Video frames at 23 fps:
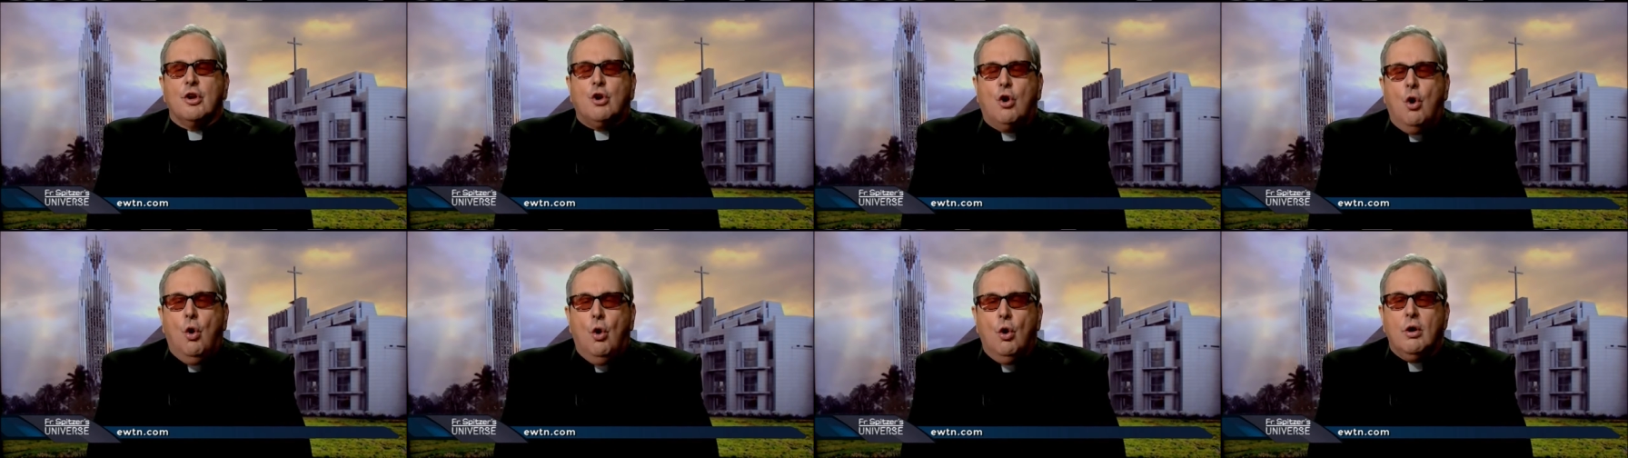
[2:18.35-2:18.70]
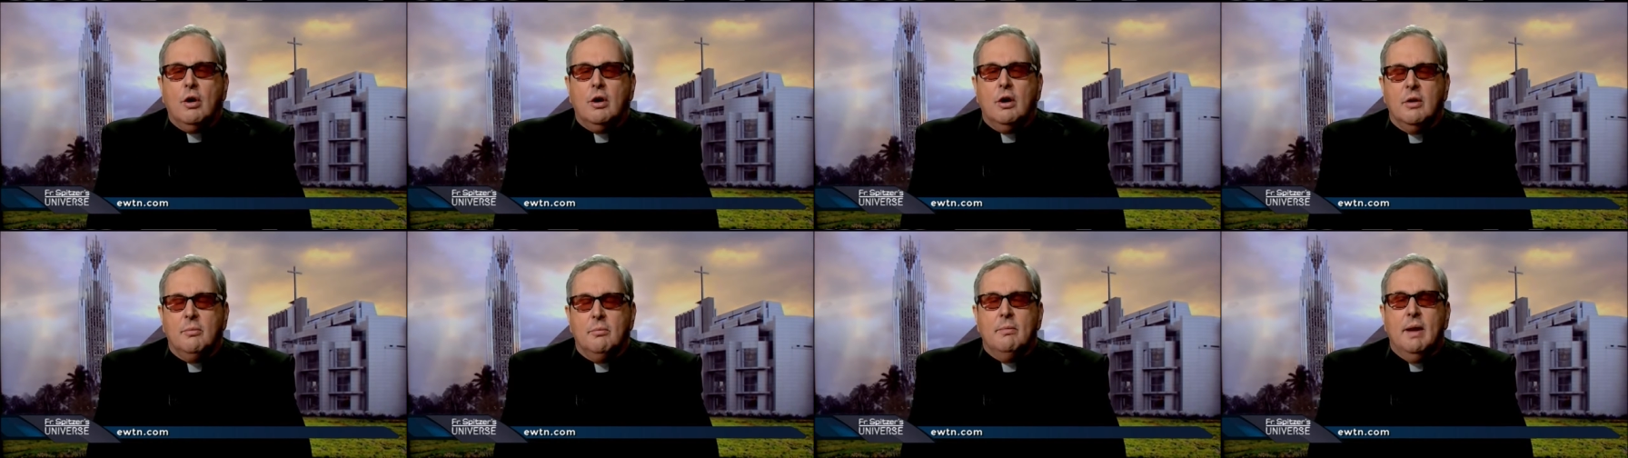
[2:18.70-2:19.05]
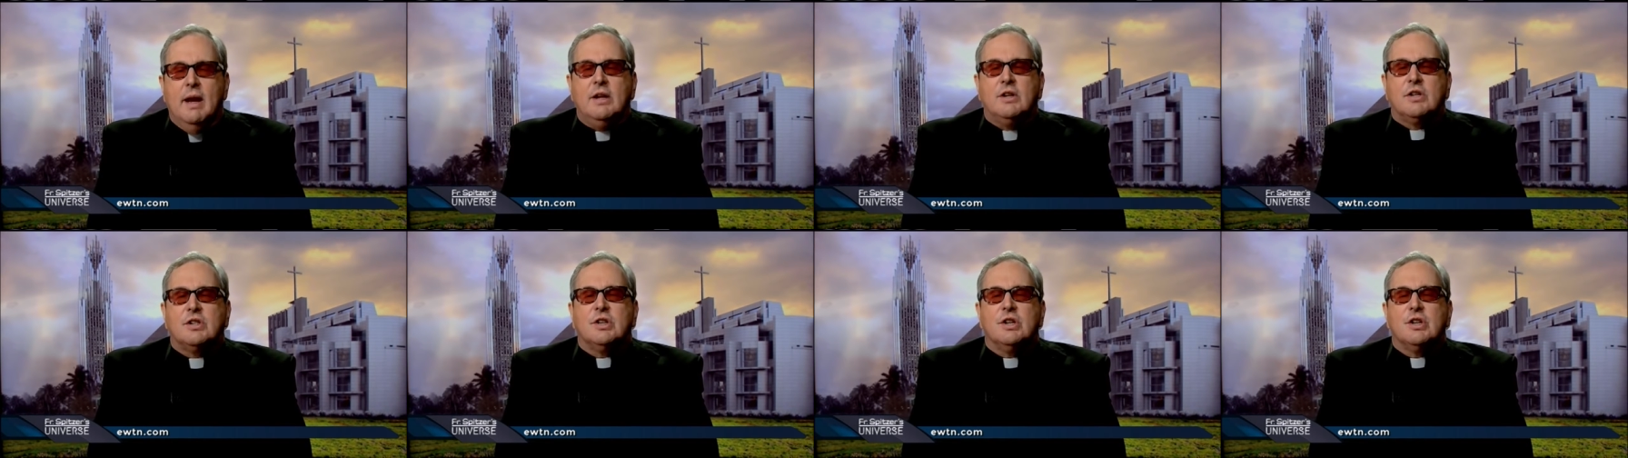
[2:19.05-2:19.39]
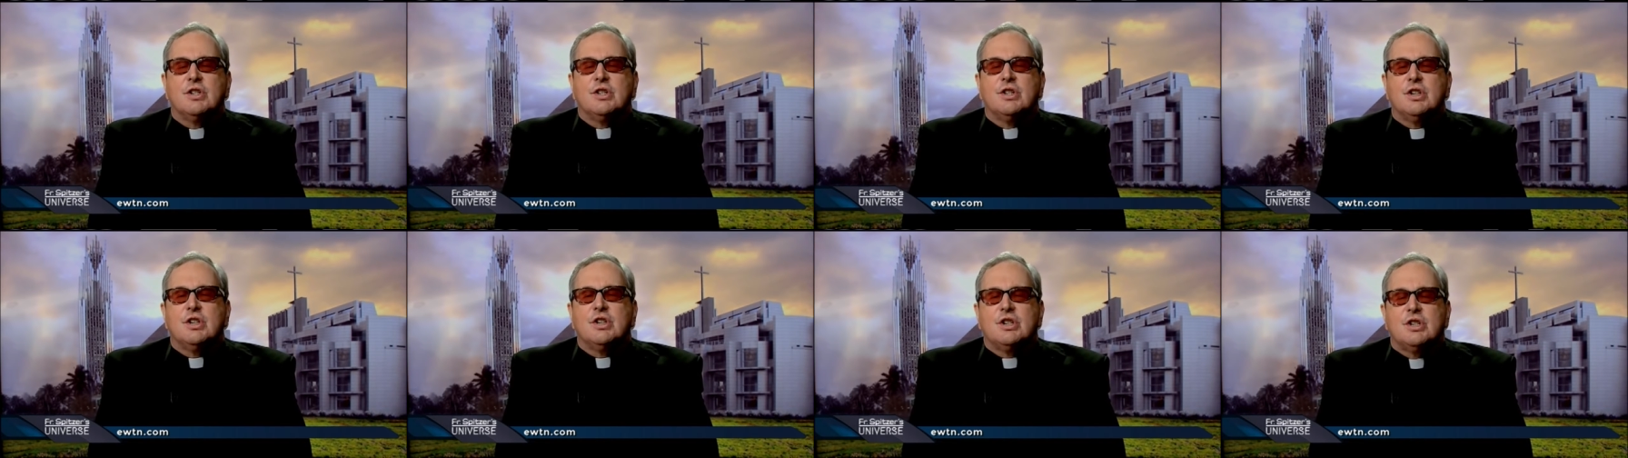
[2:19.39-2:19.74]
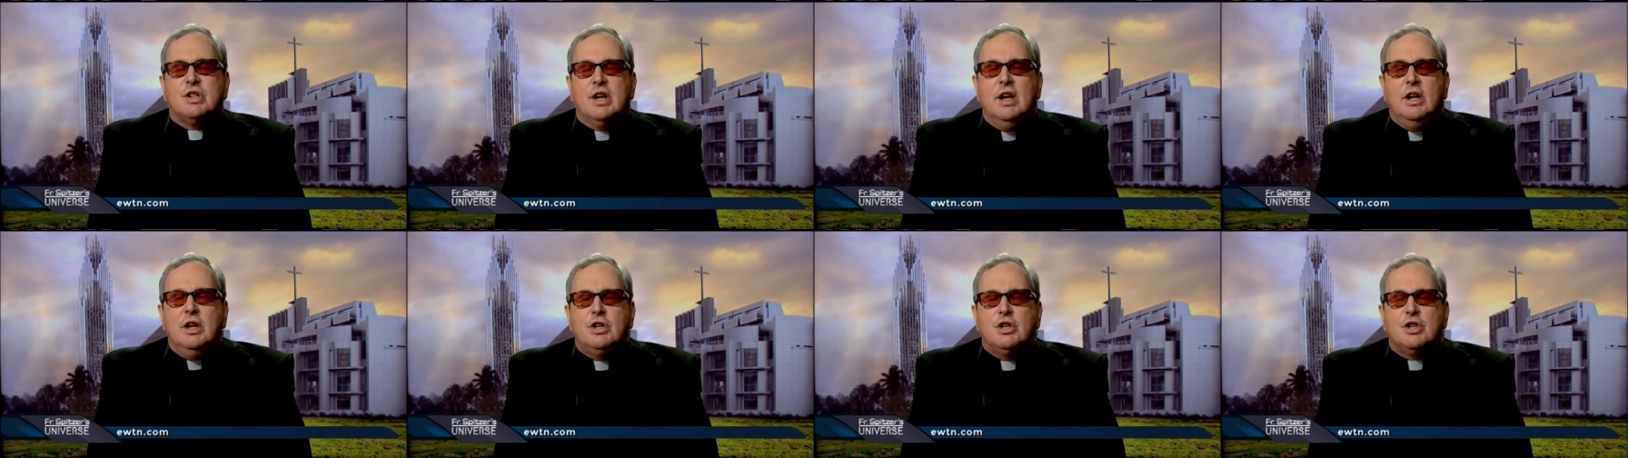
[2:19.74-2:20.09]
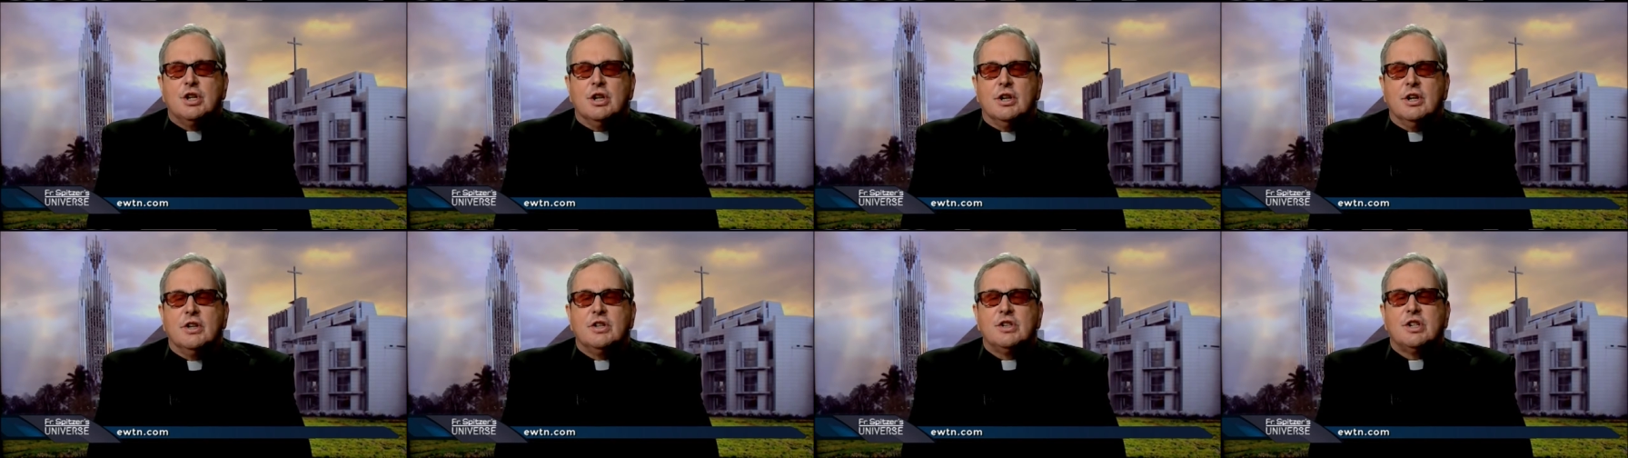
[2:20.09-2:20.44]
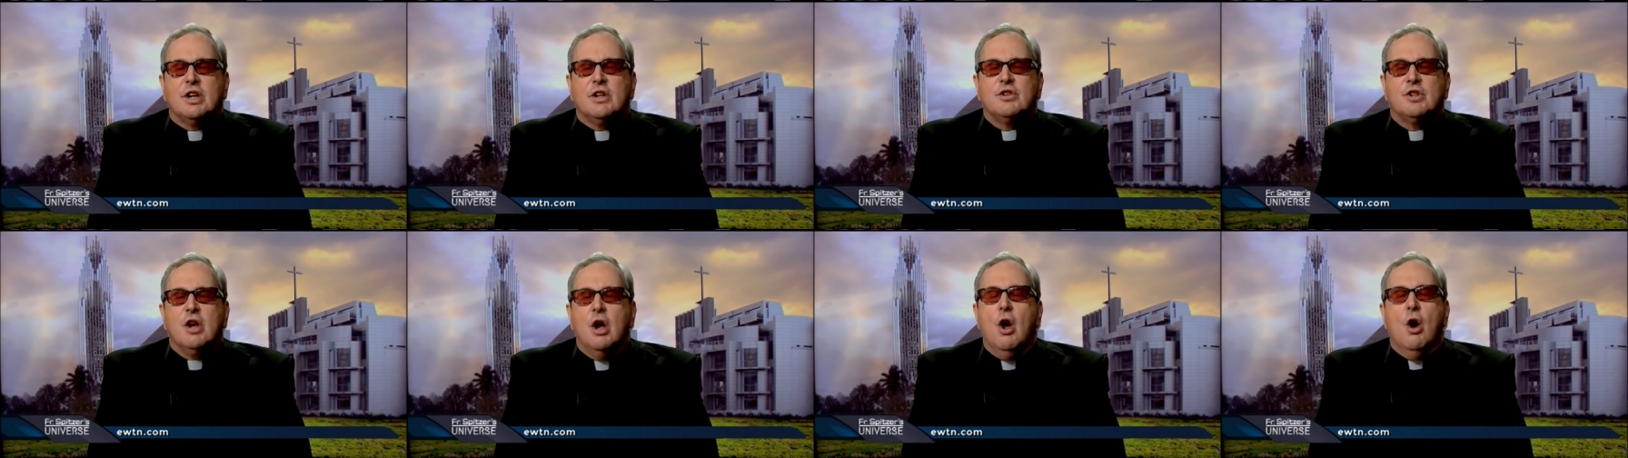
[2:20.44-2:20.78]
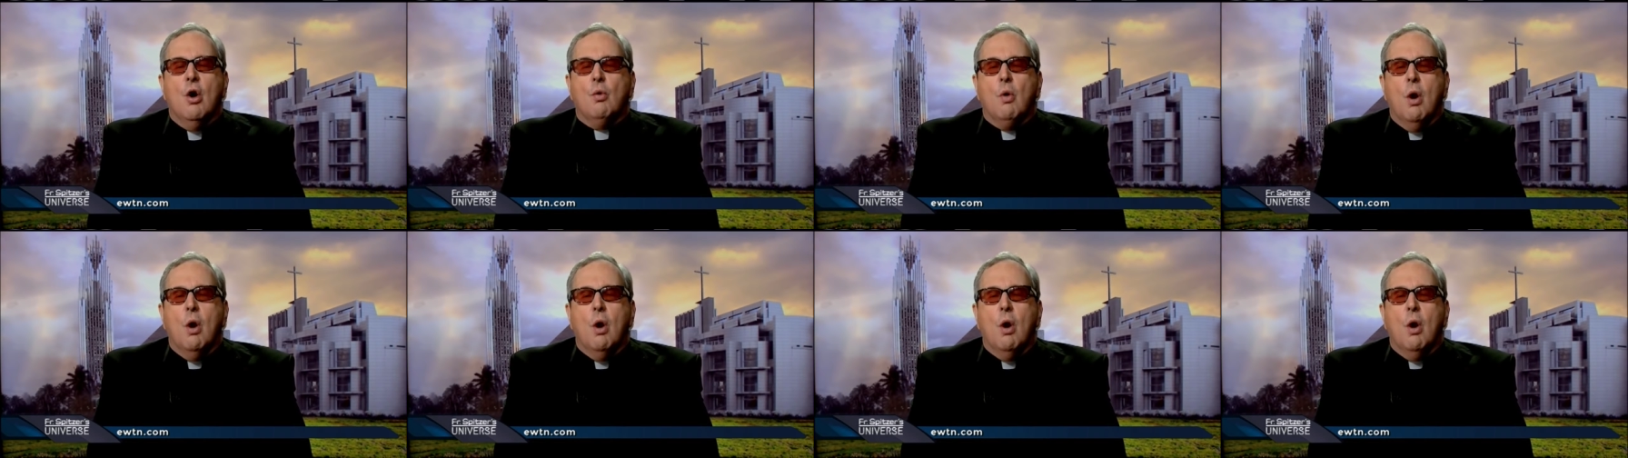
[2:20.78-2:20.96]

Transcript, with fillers: court makes this distinction and says,